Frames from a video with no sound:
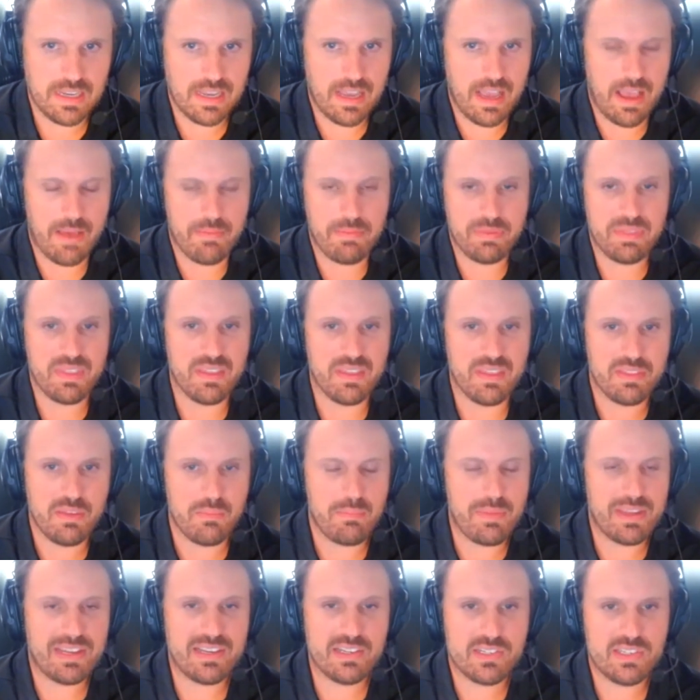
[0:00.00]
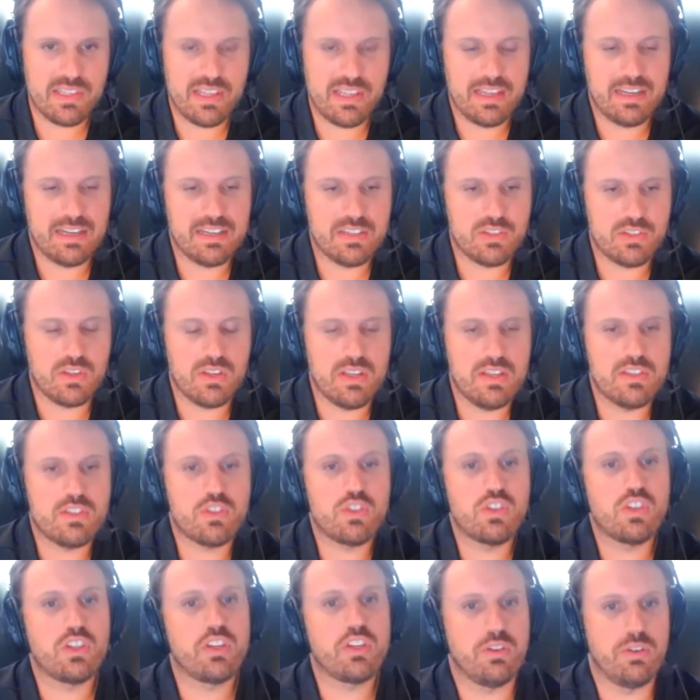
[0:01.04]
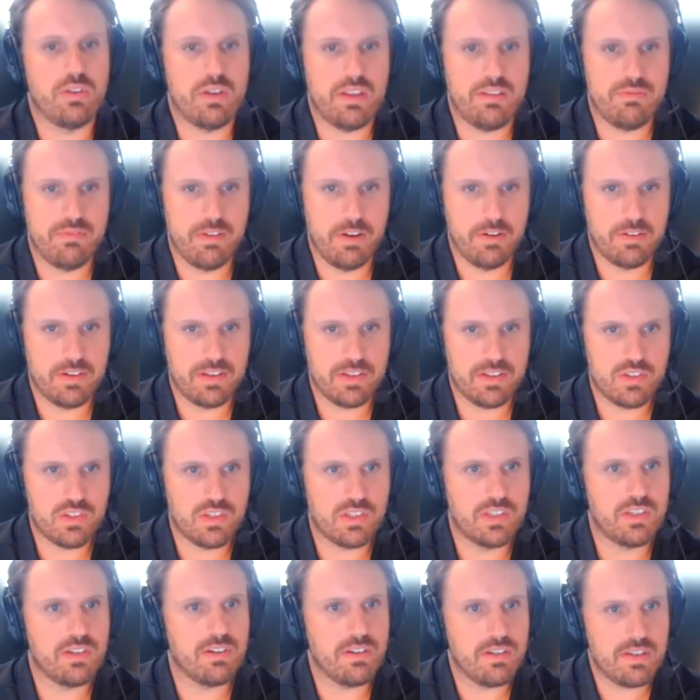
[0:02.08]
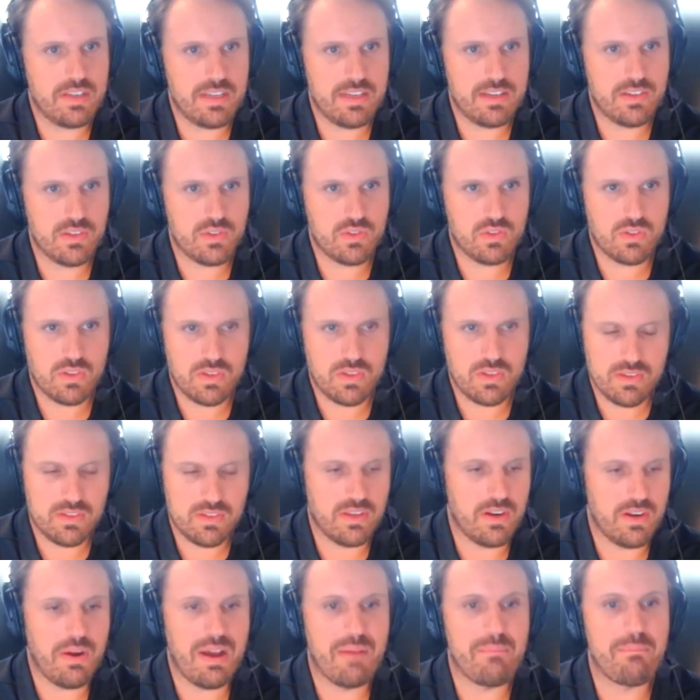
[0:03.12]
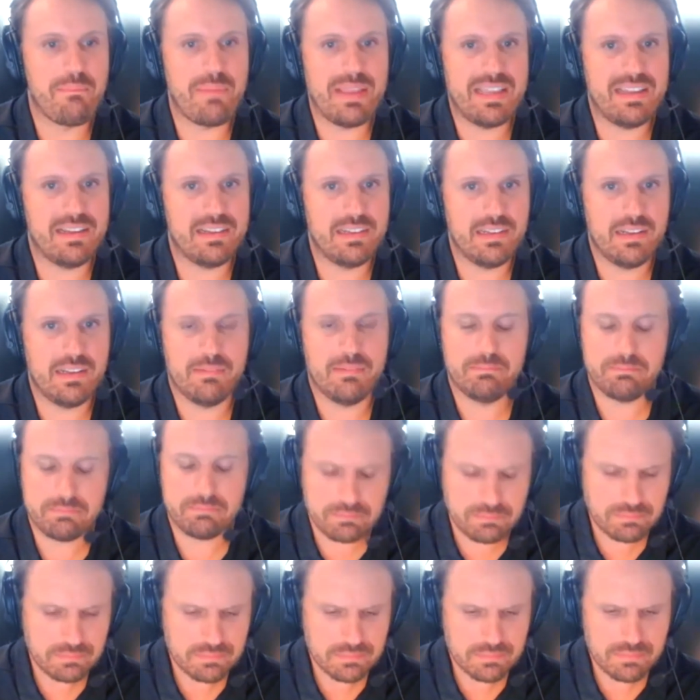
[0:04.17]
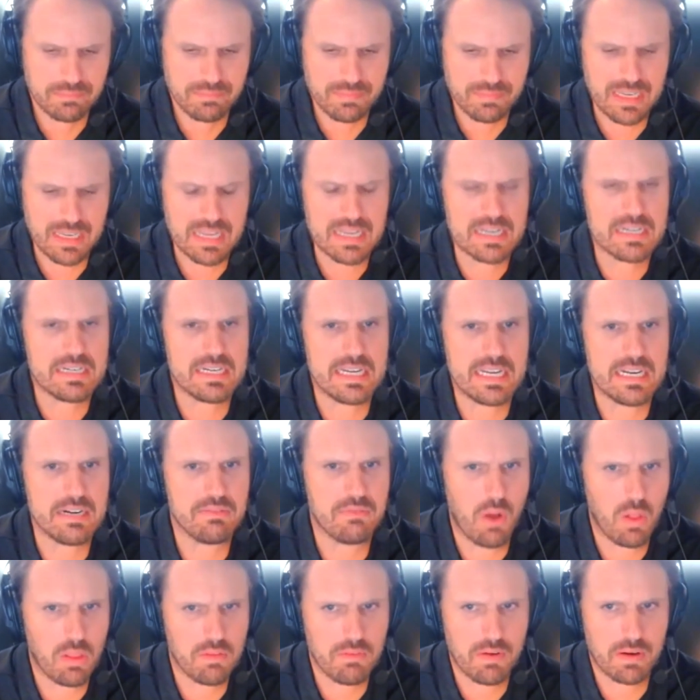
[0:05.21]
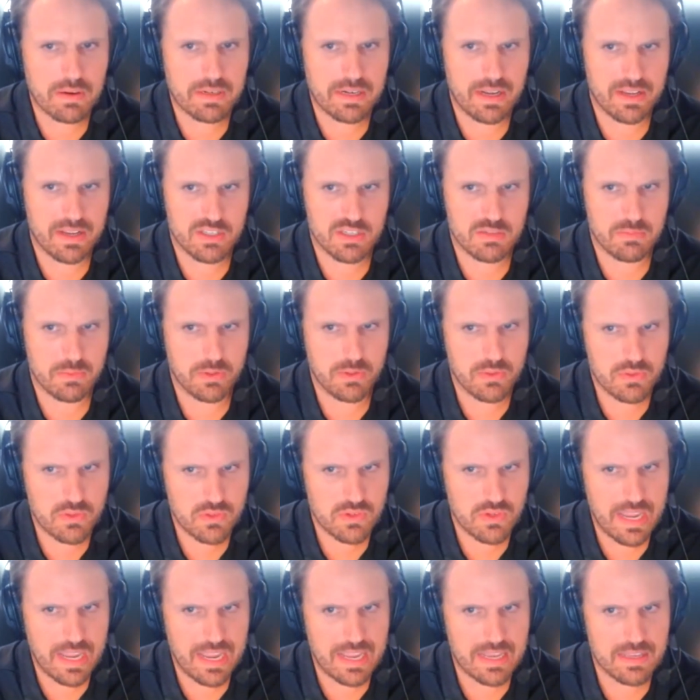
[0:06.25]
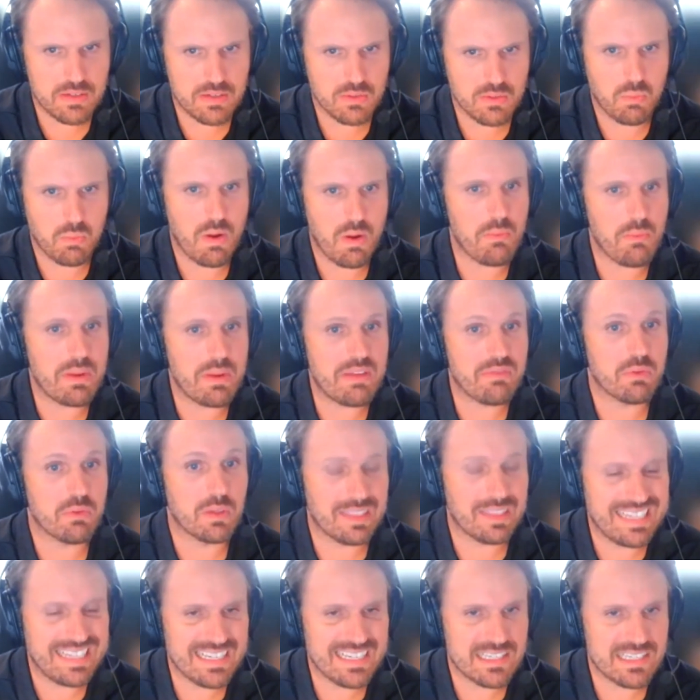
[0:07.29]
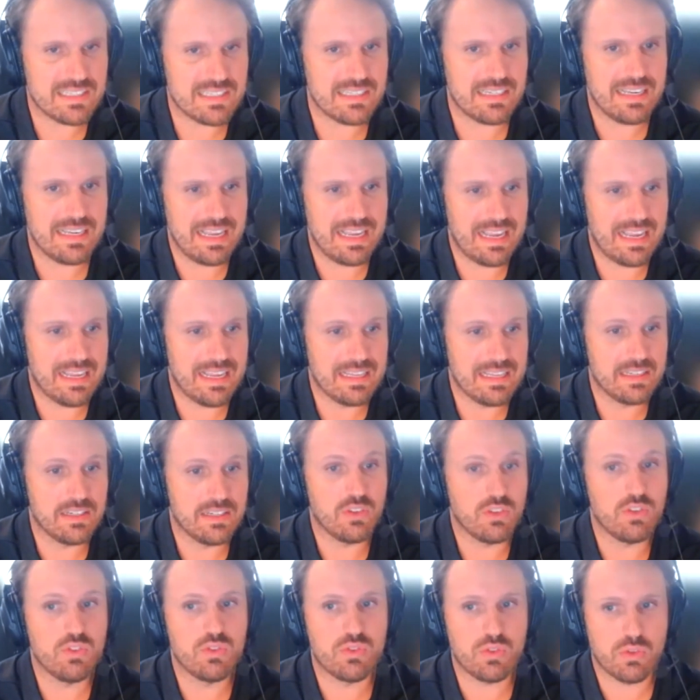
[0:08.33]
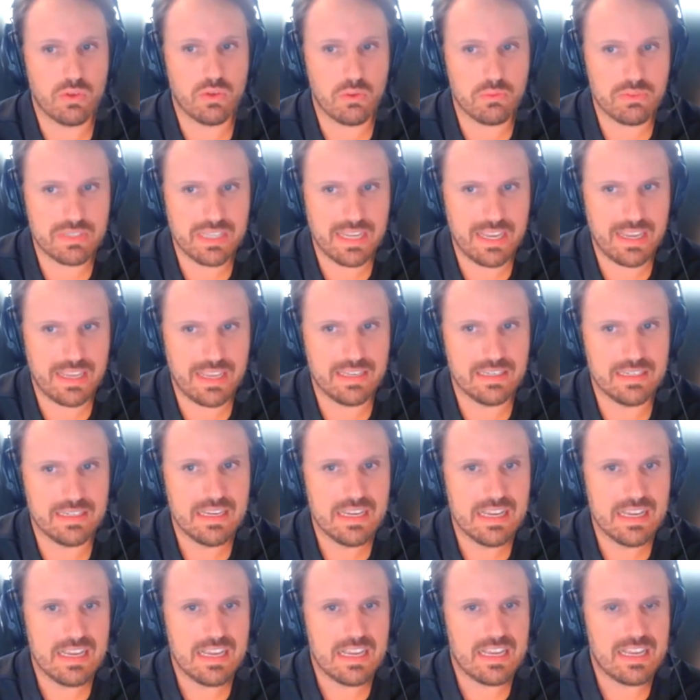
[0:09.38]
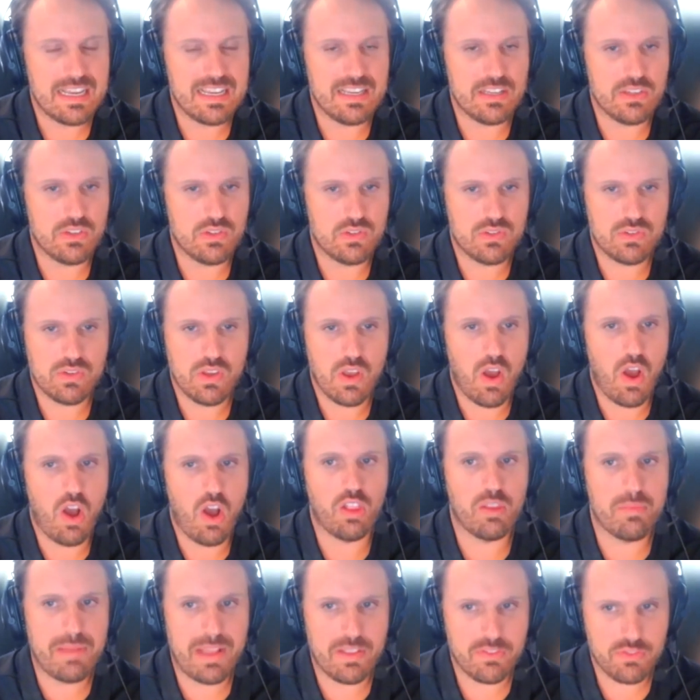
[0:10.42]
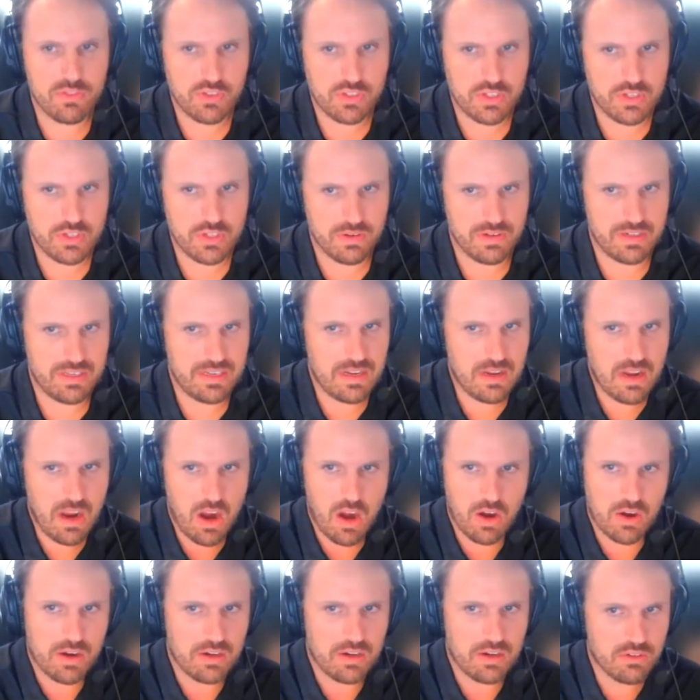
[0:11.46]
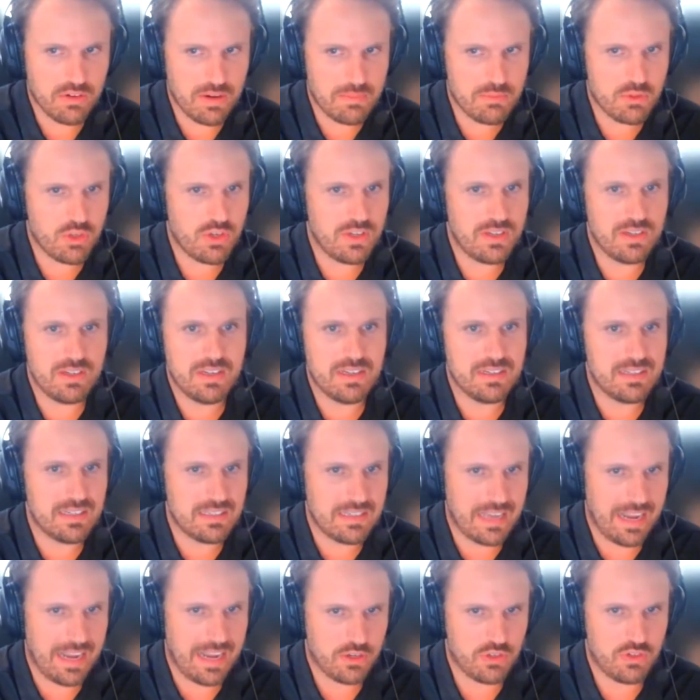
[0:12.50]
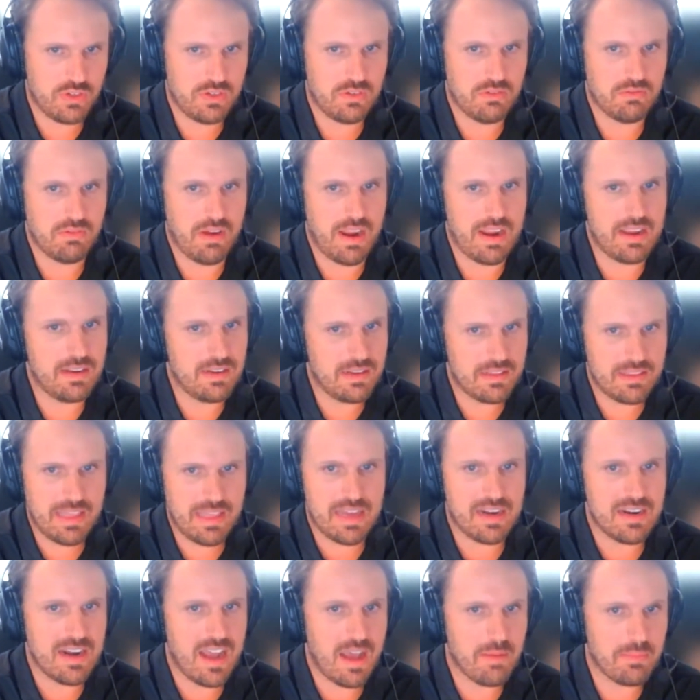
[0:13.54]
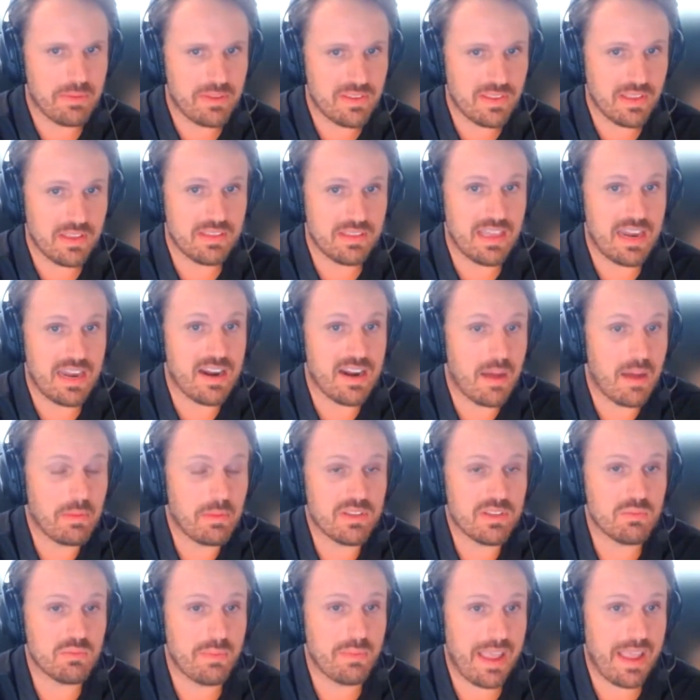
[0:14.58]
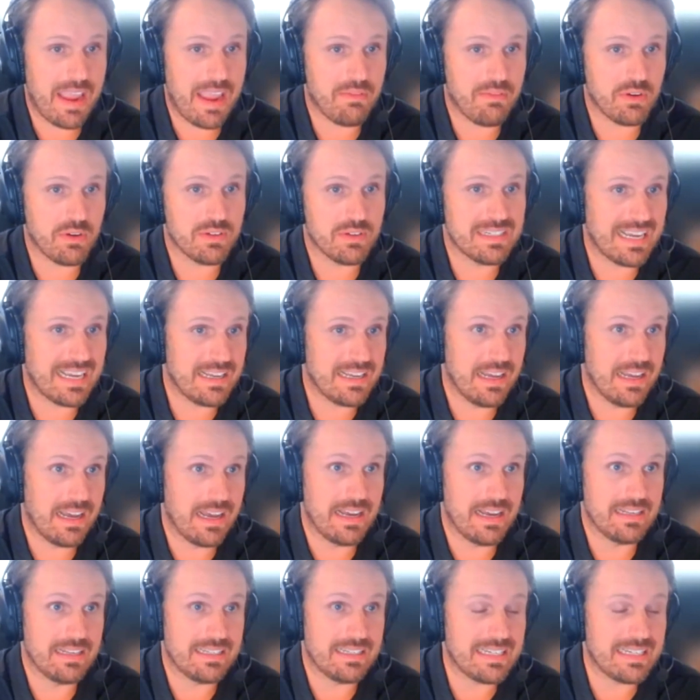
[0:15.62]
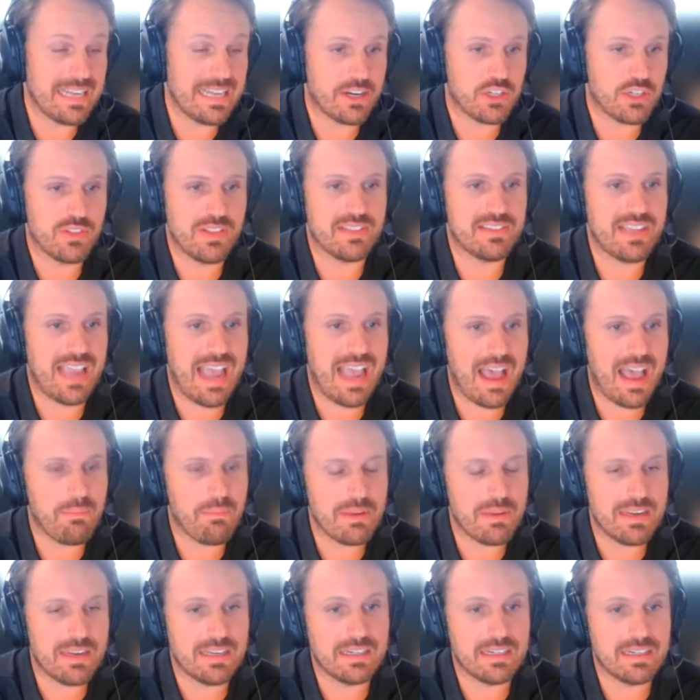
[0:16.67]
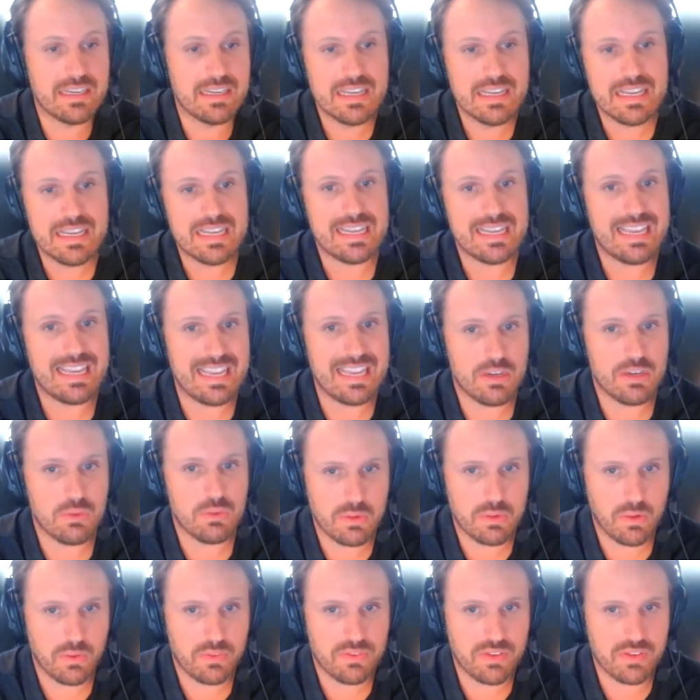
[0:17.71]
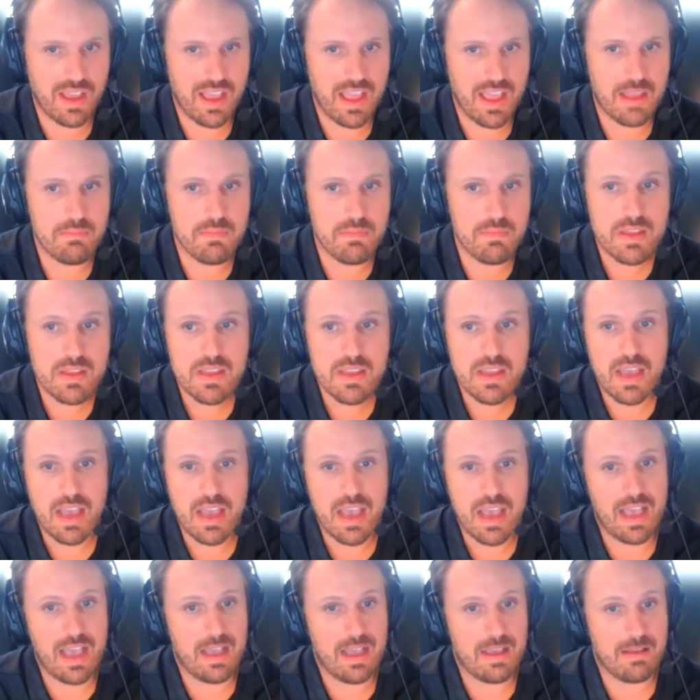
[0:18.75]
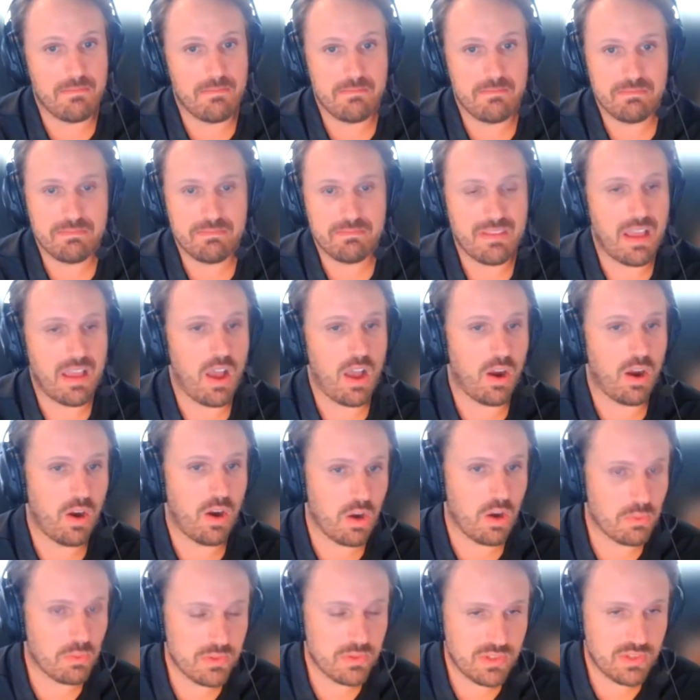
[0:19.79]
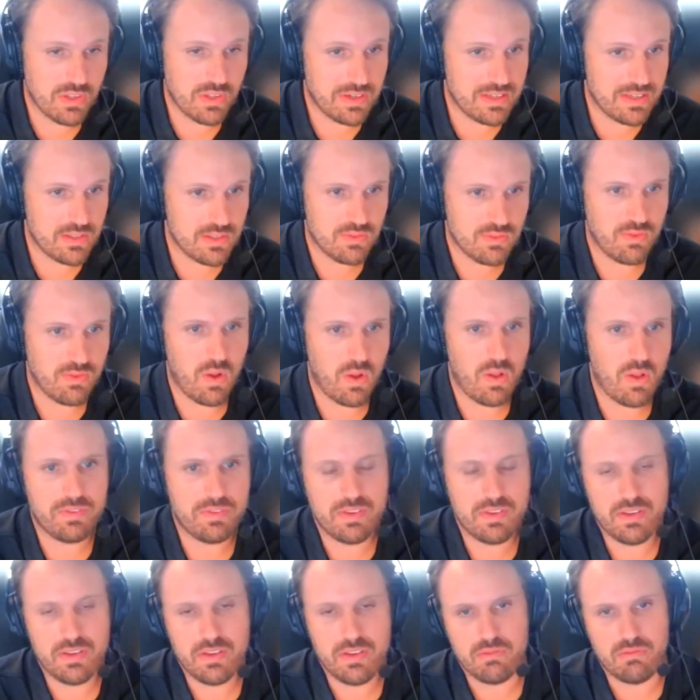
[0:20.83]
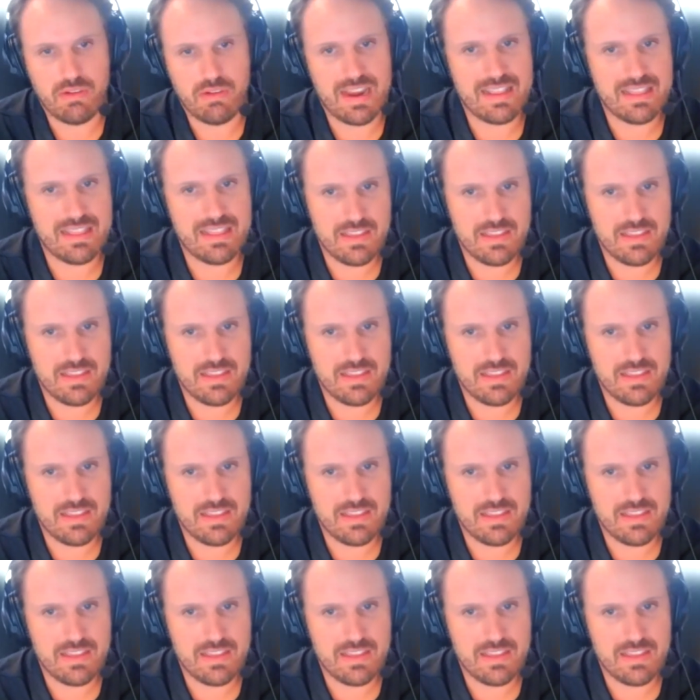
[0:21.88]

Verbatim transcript: The biggest thing is it's security focused. Security is, you know, a big need of all of our customers. And what we've released in Zerto 10 is all about security, our encryption detection, right? That anomalous behavior detection that's happening in real time, our resilience vault, right?